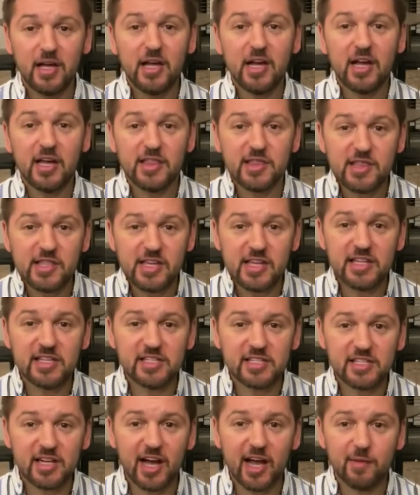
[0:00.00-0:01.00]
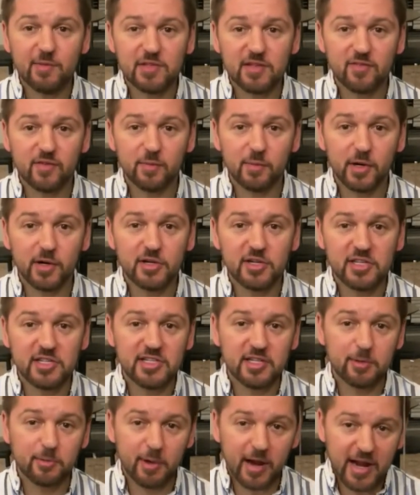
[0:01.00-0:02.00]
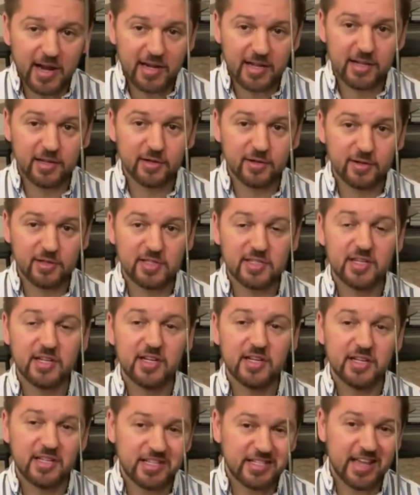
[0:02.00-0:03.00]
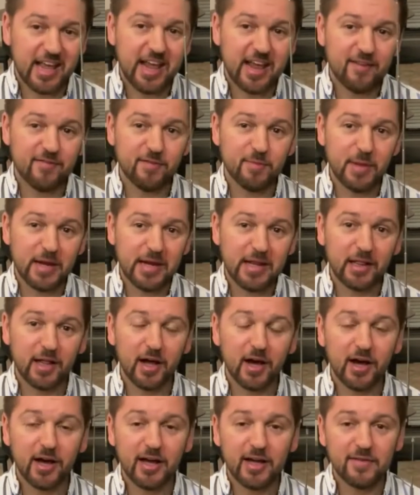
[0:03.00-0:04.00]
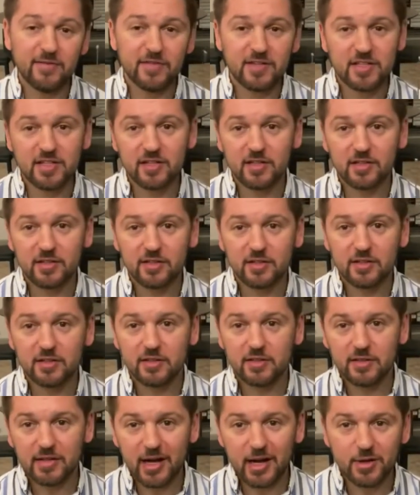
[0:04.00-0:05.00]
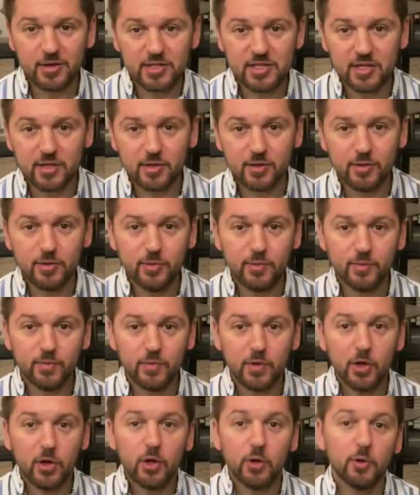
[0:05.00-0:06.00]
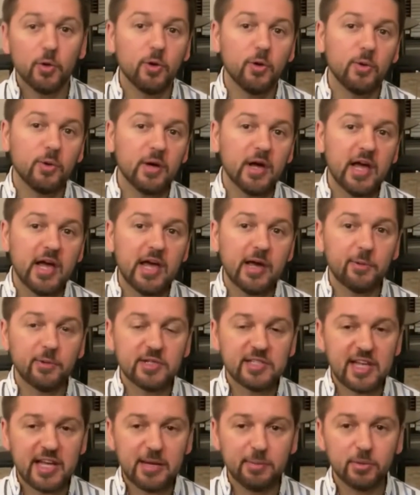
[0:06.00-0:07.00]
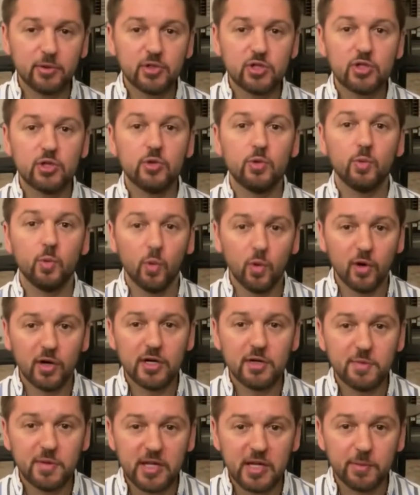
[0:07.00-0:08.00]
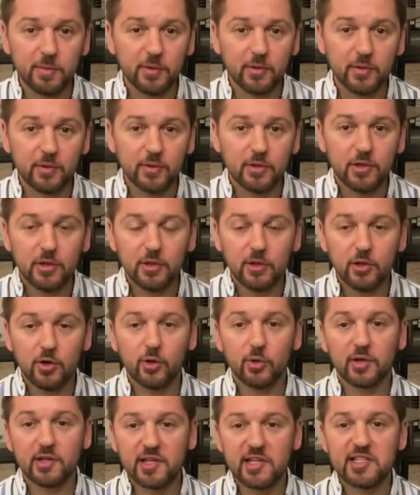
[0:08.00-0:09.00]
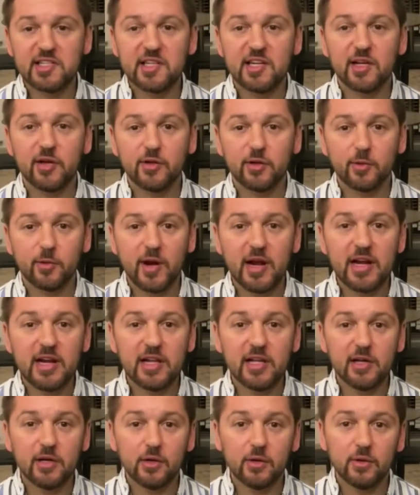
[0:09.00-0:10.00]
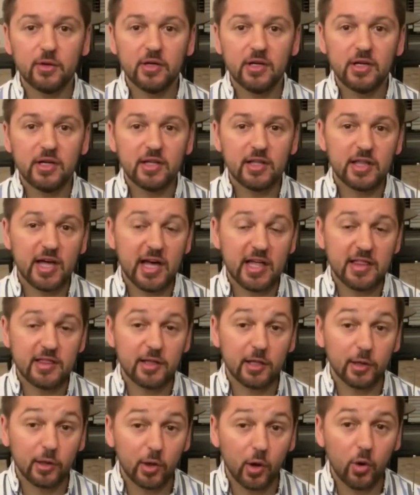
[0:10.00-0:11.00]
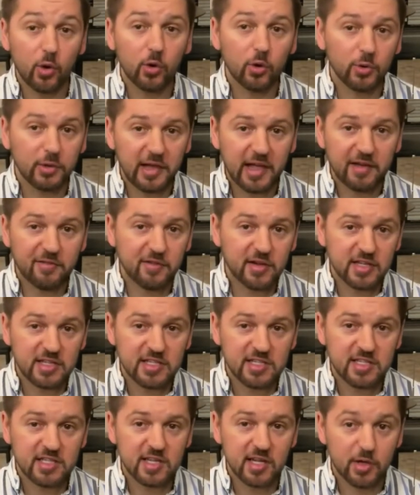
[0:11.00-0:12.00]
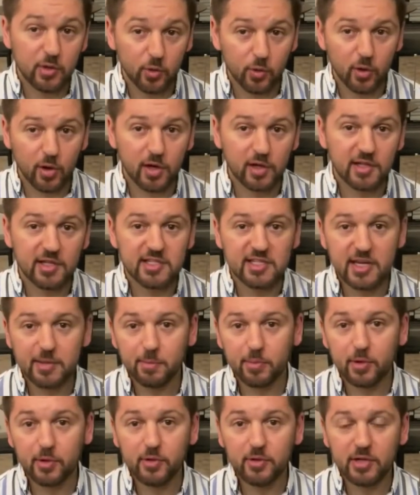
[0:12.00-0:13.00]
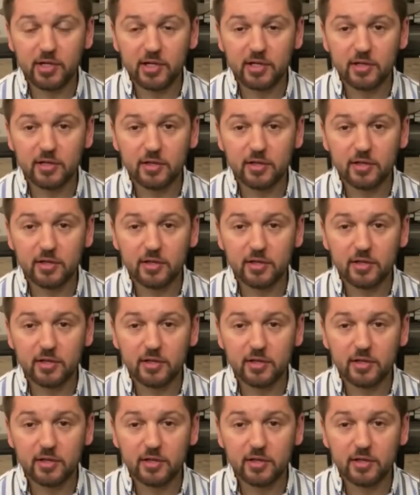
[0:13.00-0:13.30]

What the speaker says: And these types of emergency radios saved many lives. How so? Well, it was able to warn people who were listening on the radio that the local levees in New Orleans had broken,